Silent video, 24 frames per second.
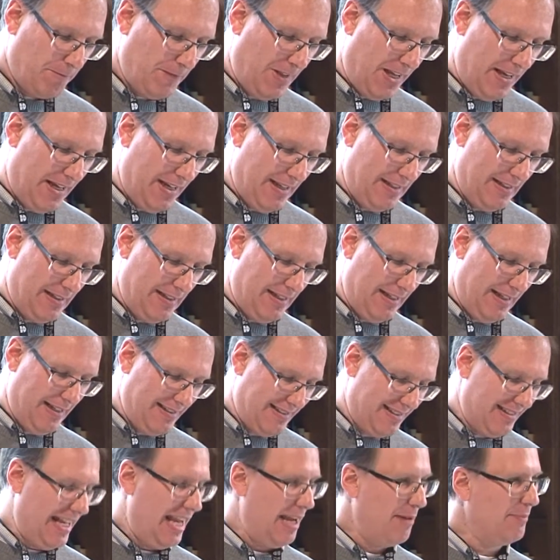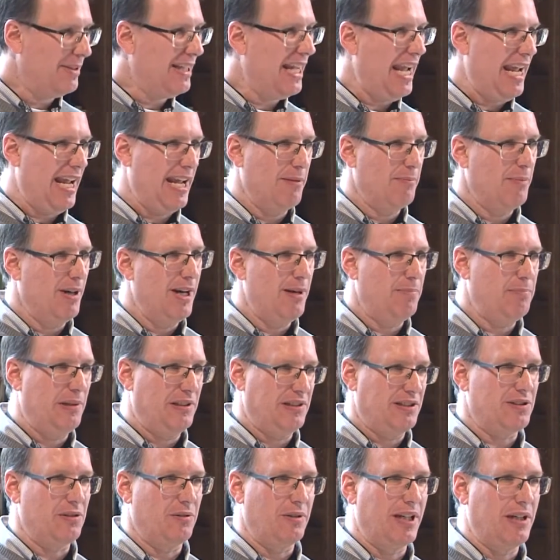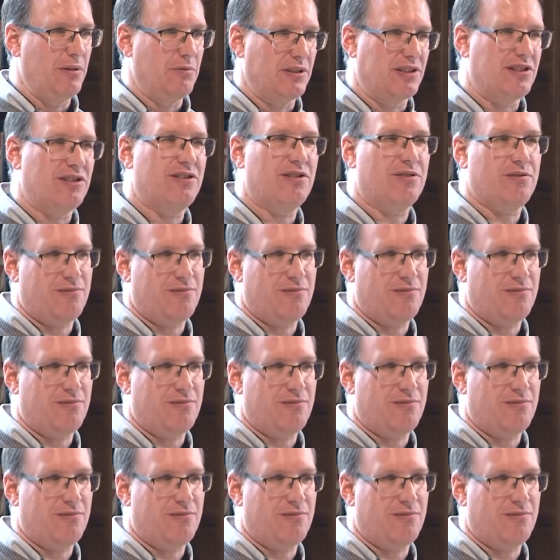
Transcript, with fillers: and uh, his name came up, and so he was